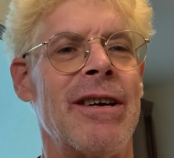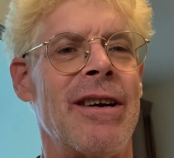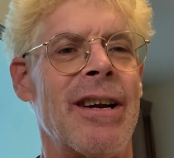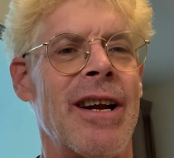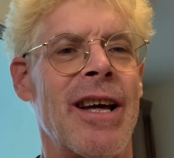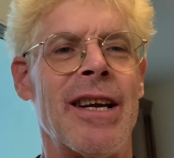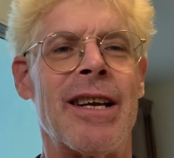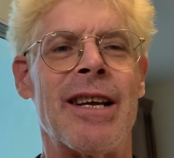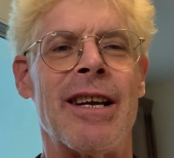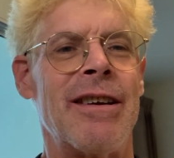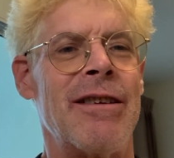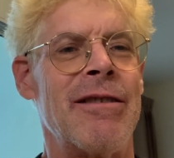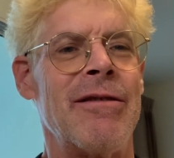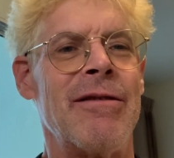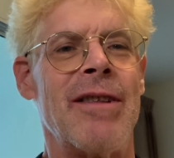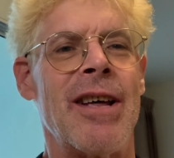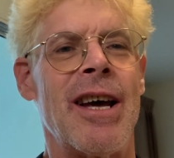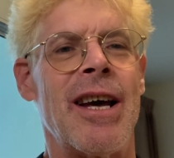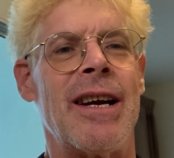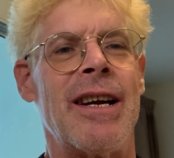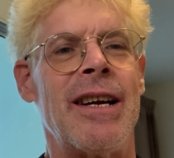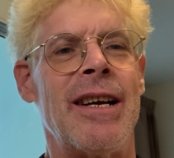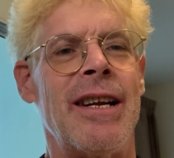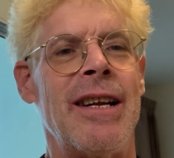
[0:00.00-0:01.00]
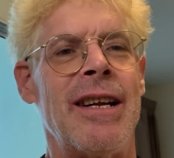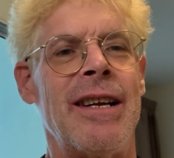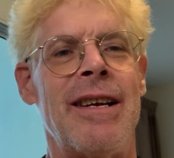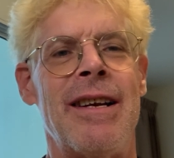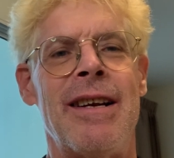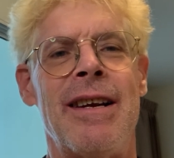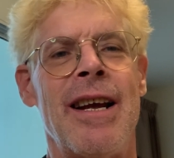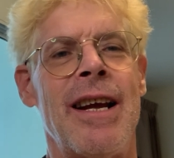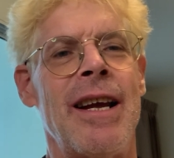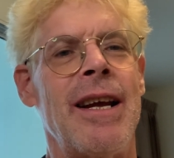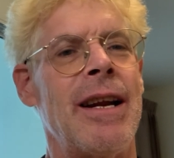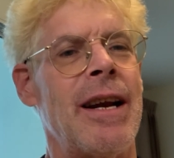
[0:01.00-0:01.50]
and I can do that any
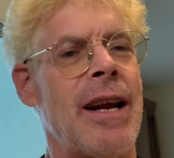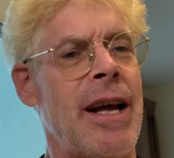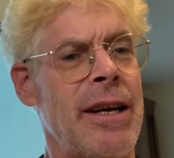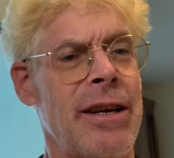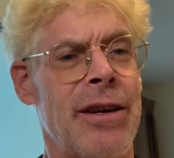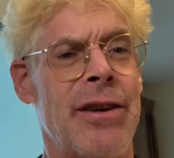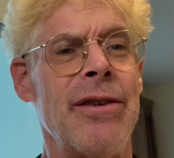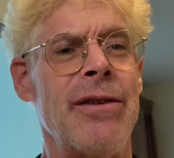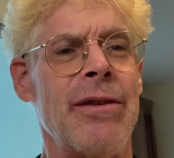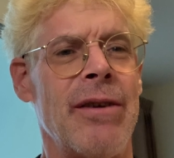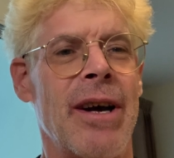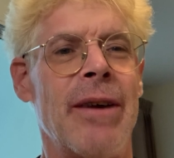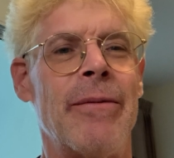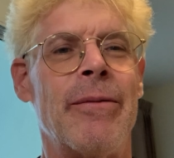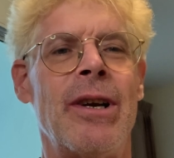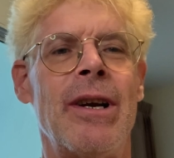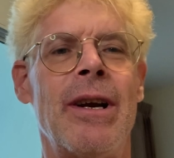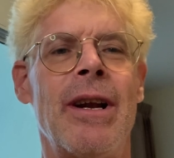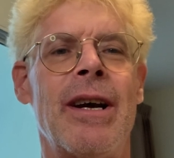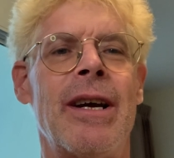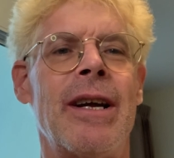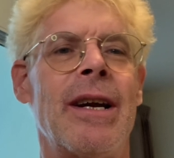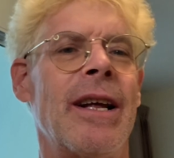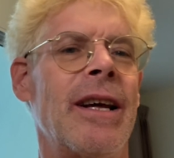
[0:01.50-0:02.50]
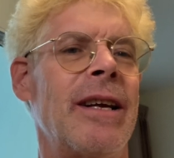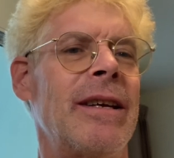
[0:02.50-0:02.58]
day, and I do every night.